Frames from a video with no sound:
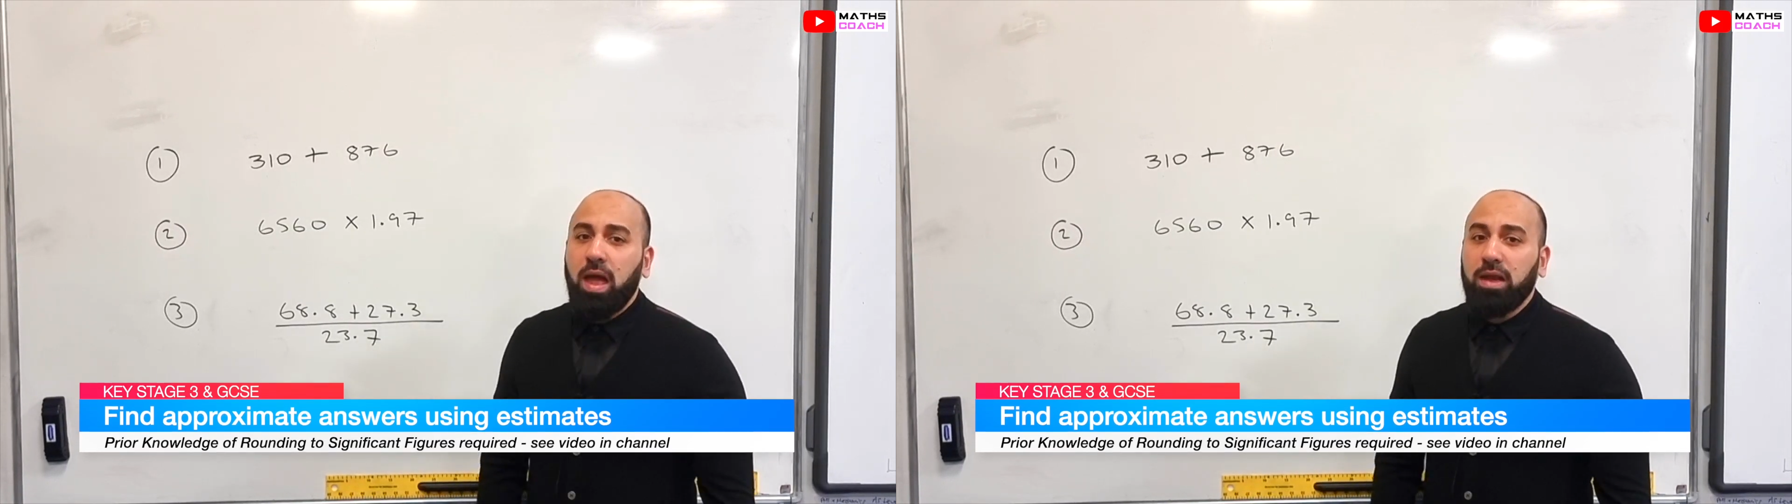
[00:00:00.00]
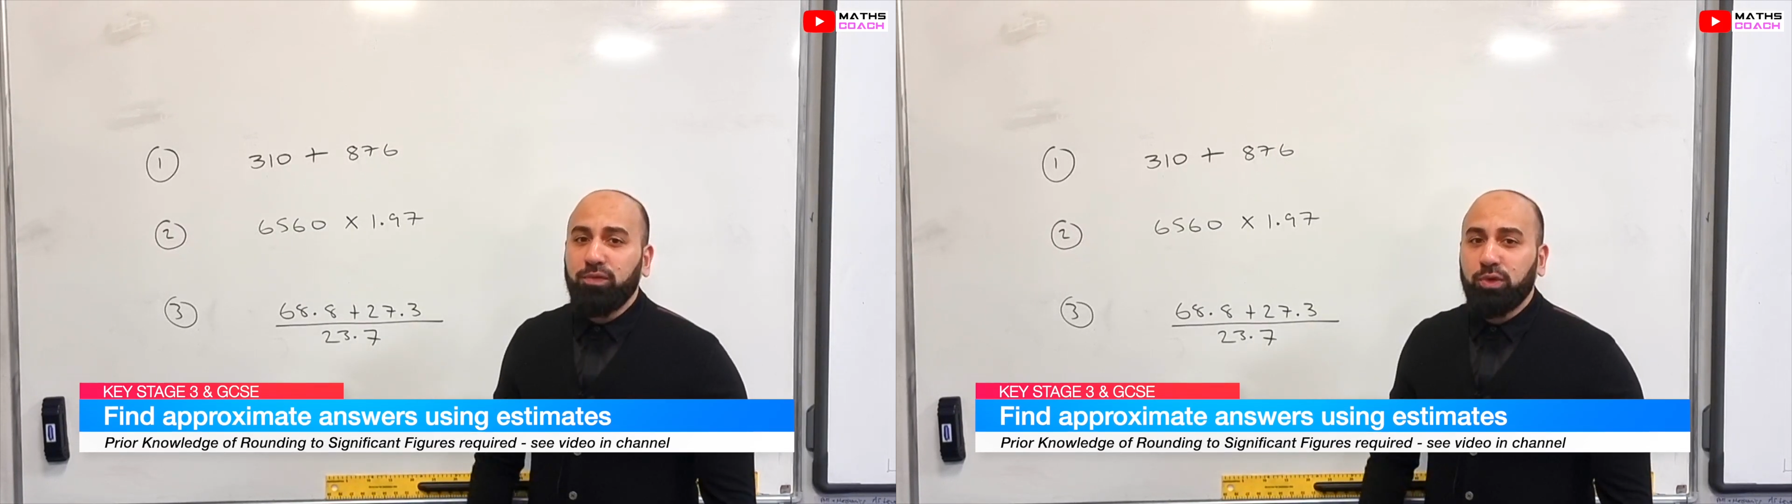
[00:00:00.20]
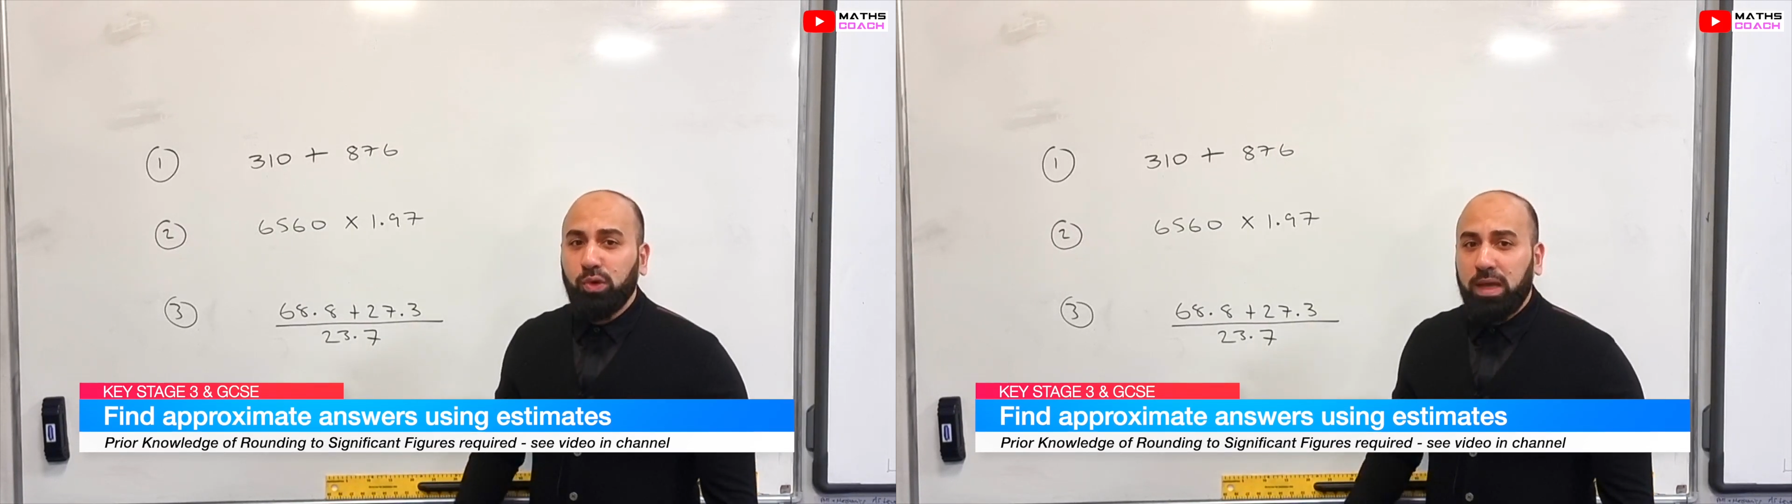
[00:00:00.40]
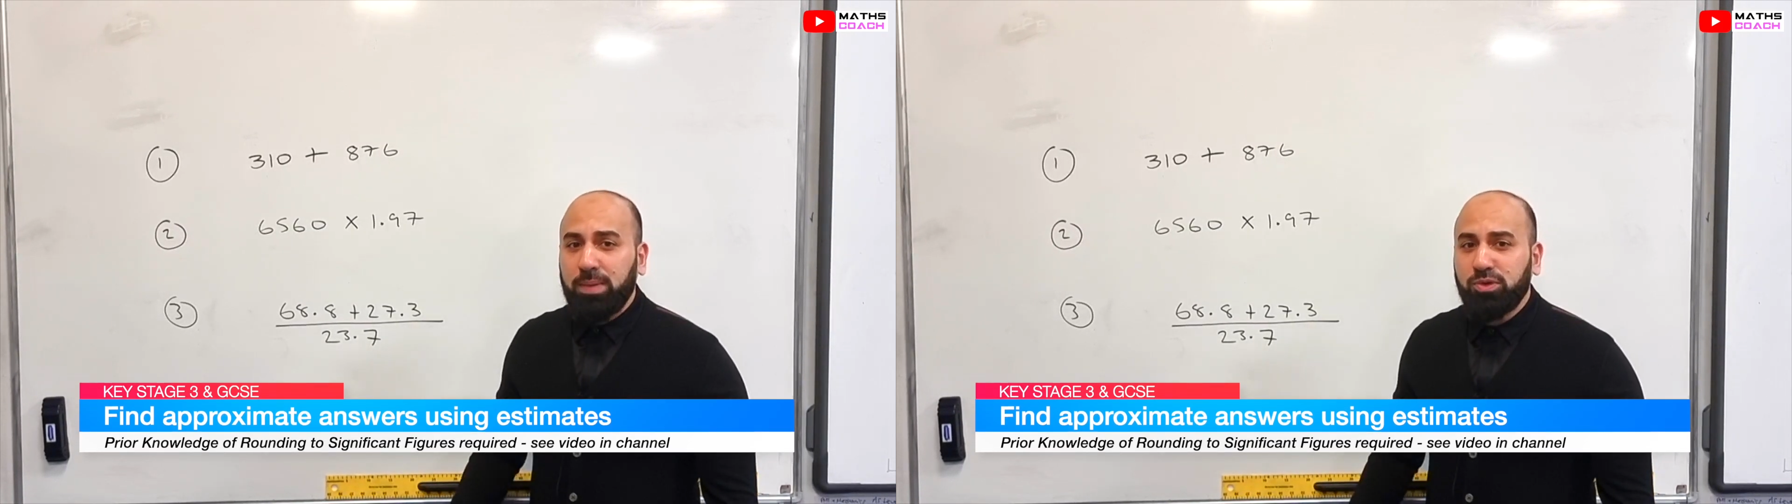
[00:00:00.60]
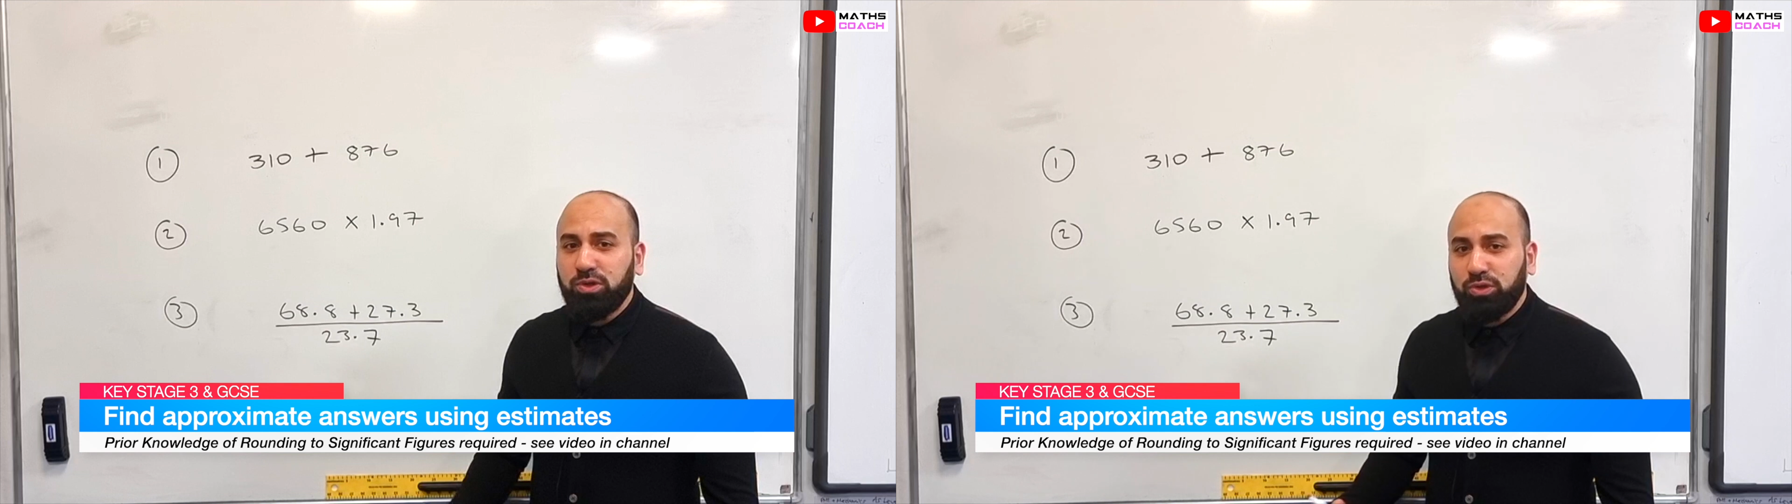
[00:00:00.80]
And if you're not
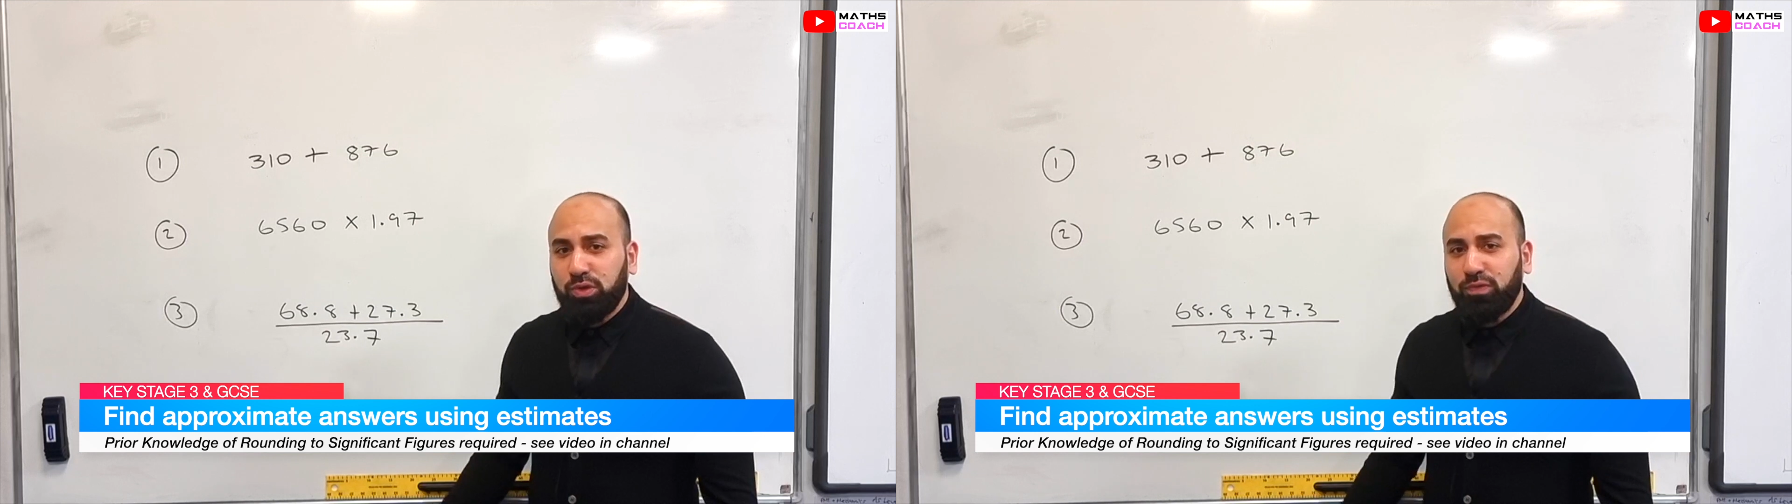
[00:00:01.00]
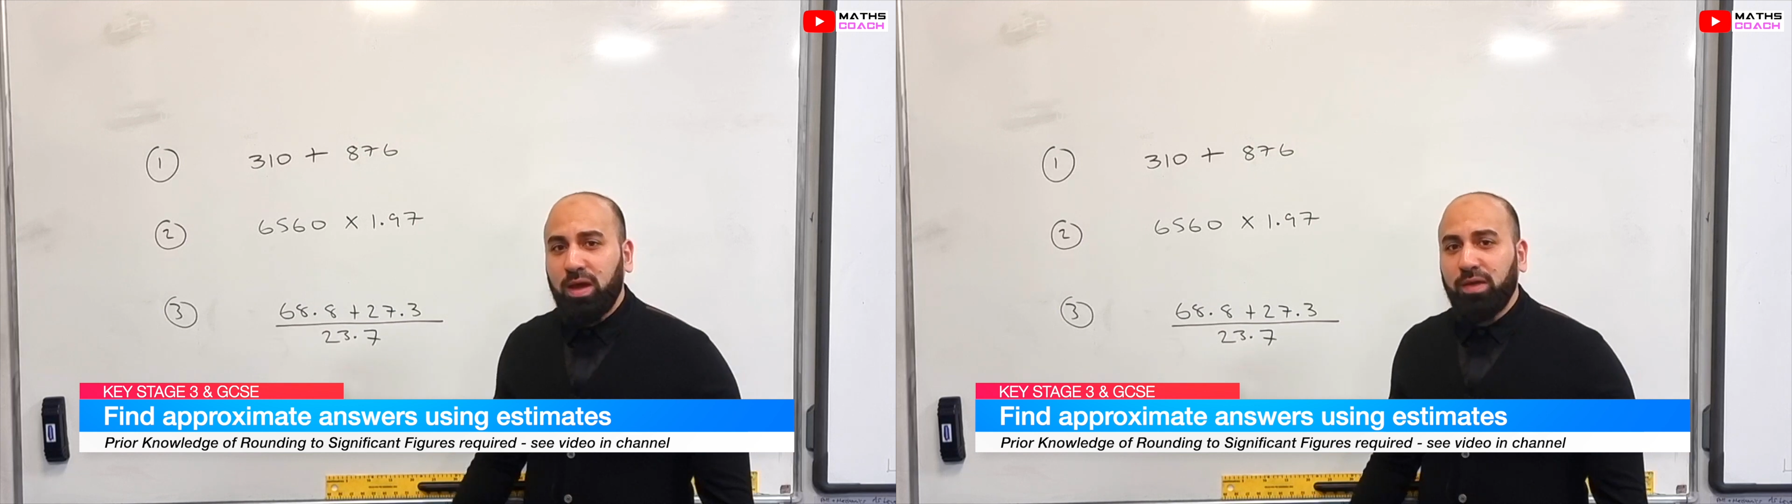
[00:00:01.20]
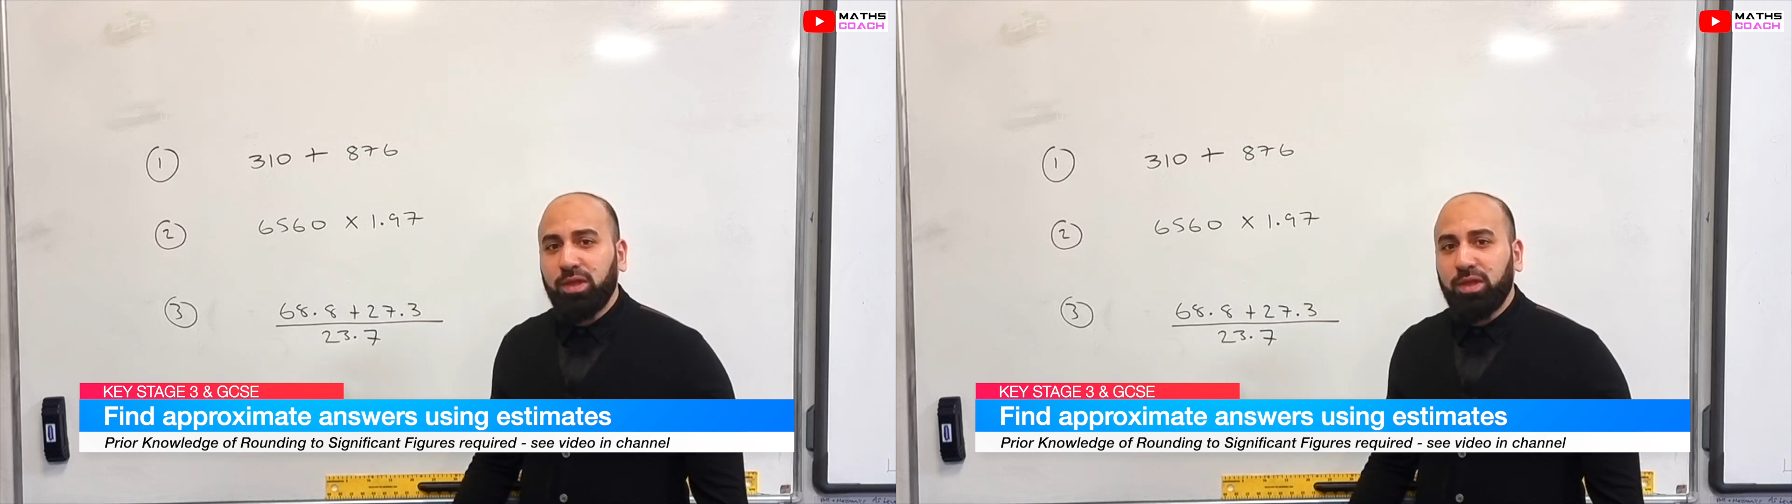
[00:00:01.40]
able to do that,